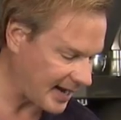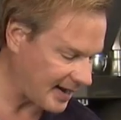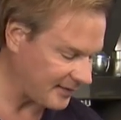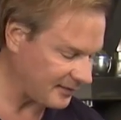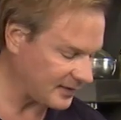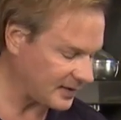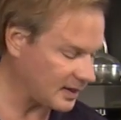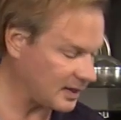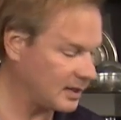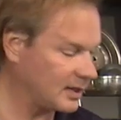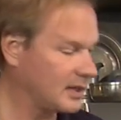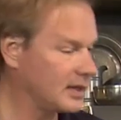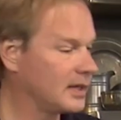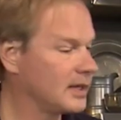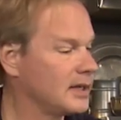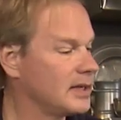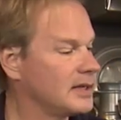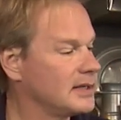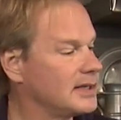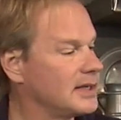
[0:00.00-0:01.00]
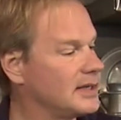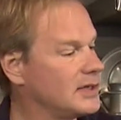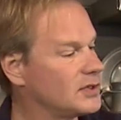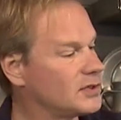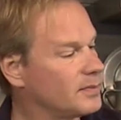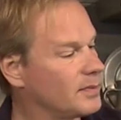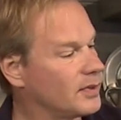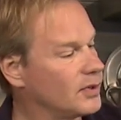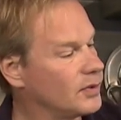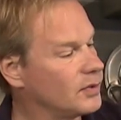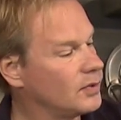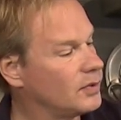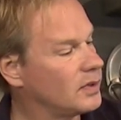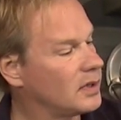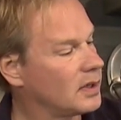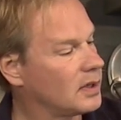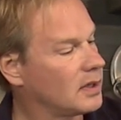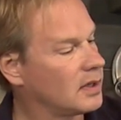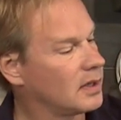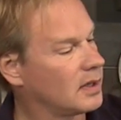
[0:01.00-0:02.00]
half a
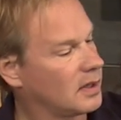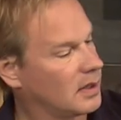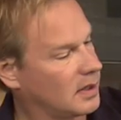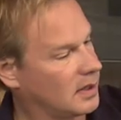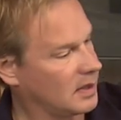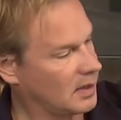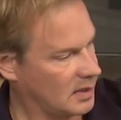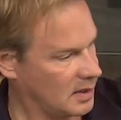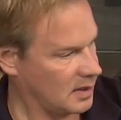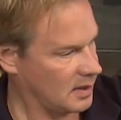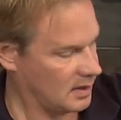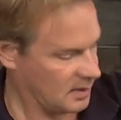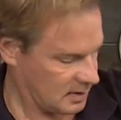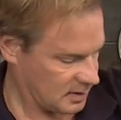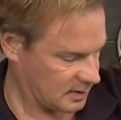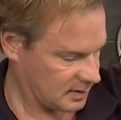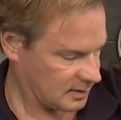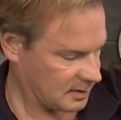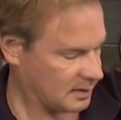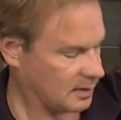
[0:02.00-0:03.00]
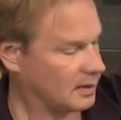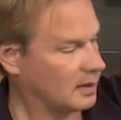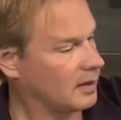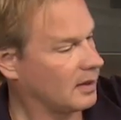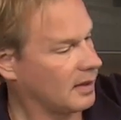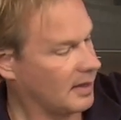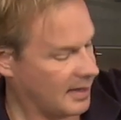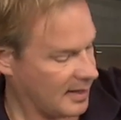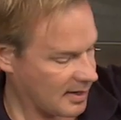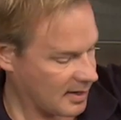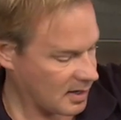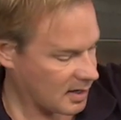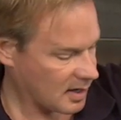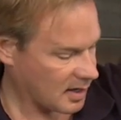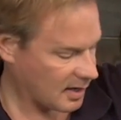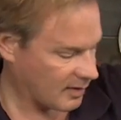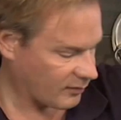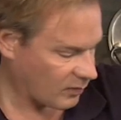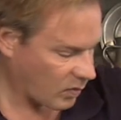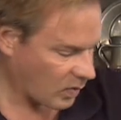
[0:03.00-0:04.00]
teaspoon there
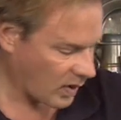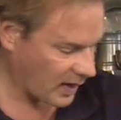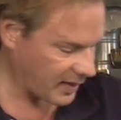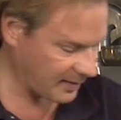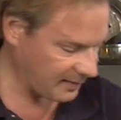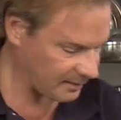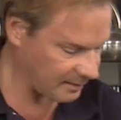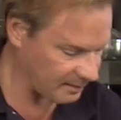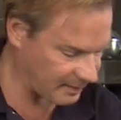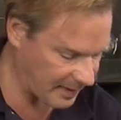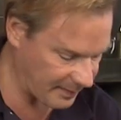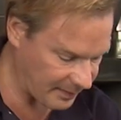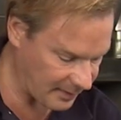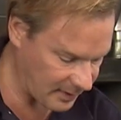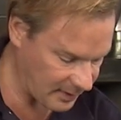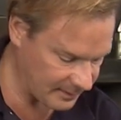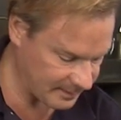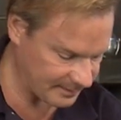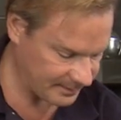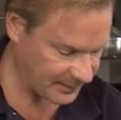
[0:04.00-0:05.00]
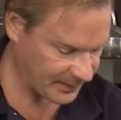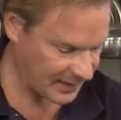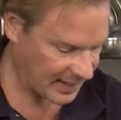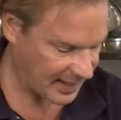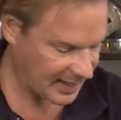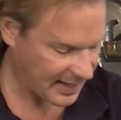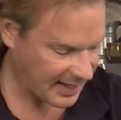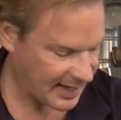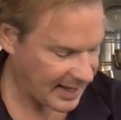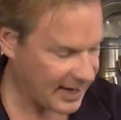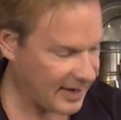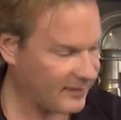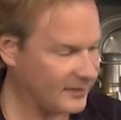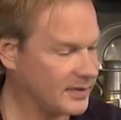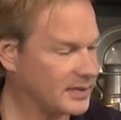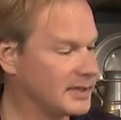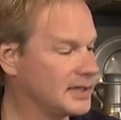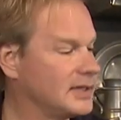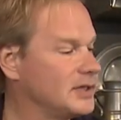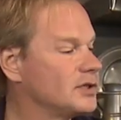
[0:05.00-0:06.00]
of white pepper and half a
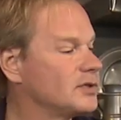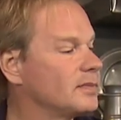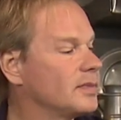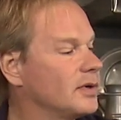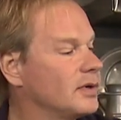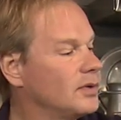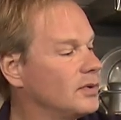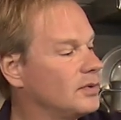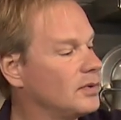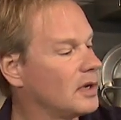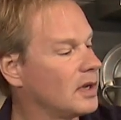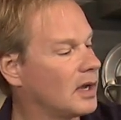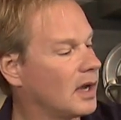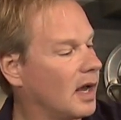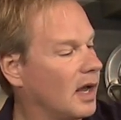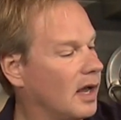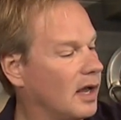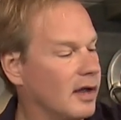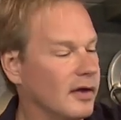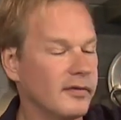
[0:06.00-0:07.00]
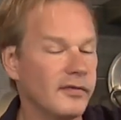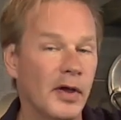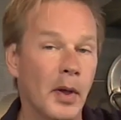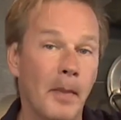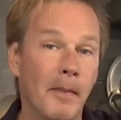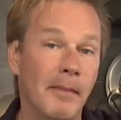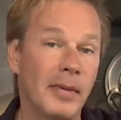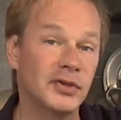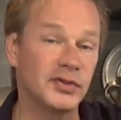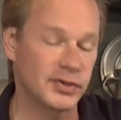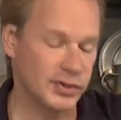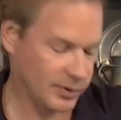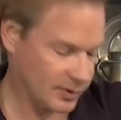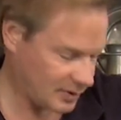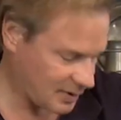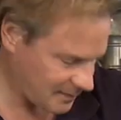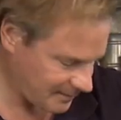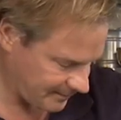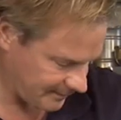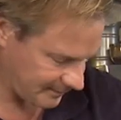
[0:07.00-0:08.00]
teaspoon of
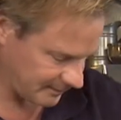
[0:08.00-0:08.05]
mustard.